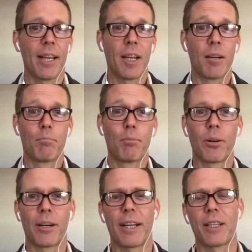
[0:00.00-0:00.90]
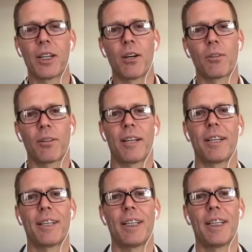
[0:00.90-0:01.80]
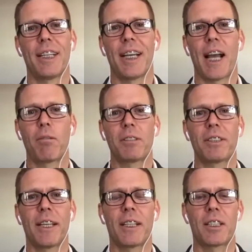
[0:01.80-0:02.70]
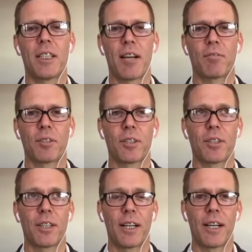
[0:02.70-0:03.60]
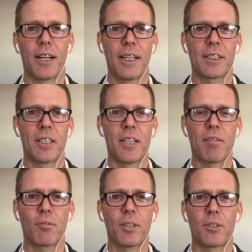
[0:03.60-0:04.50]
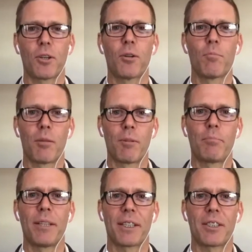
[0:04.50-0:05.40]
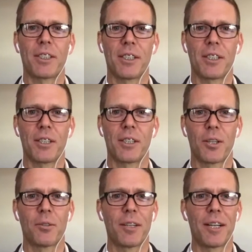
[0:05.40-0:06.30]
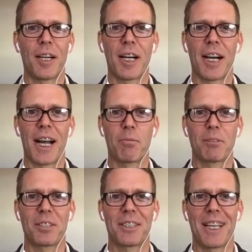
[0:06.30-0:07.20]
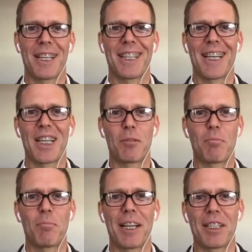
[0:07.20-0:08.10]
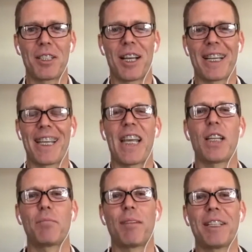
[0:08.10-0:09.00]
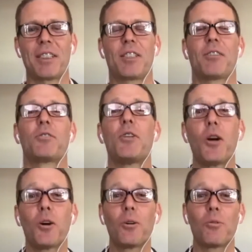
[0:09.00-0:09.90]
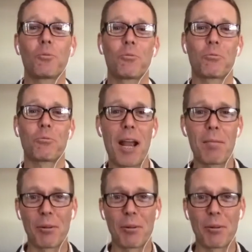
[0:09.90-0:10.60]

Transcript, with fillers: boy, you know, I would say it's never uh, it's never a dull moment being a CEO. Uh, I would say that my I can't my there's no rhyme or